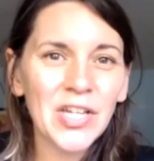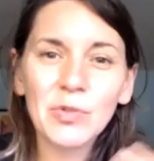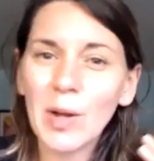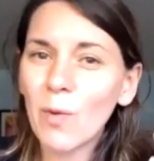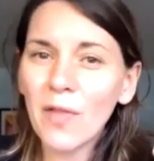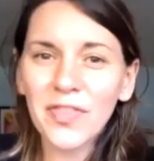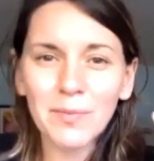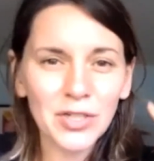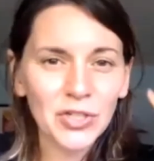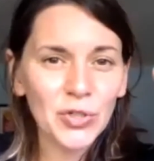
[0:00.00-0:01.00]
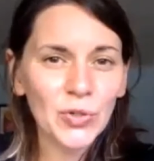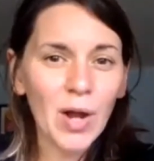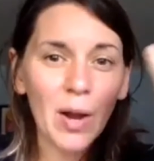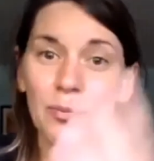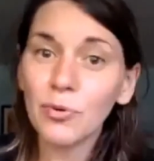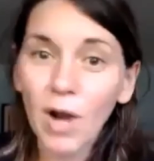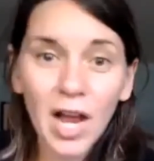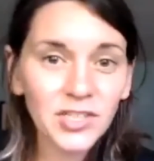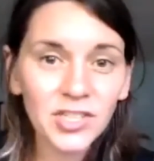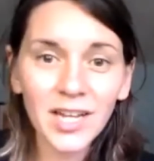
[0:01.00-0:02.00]
Do I want them to do a
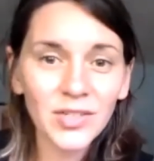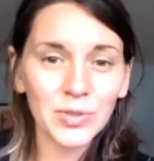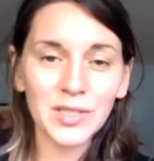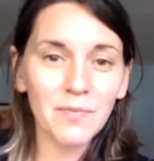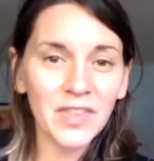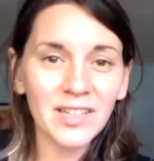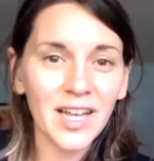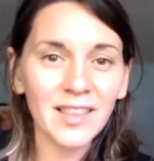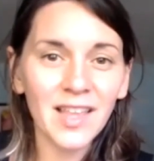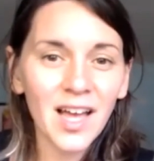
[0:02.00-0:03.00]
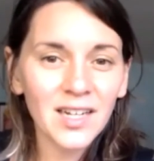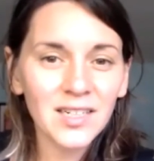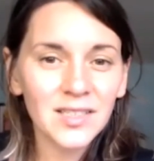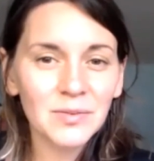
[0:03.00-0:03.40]
project or something like that?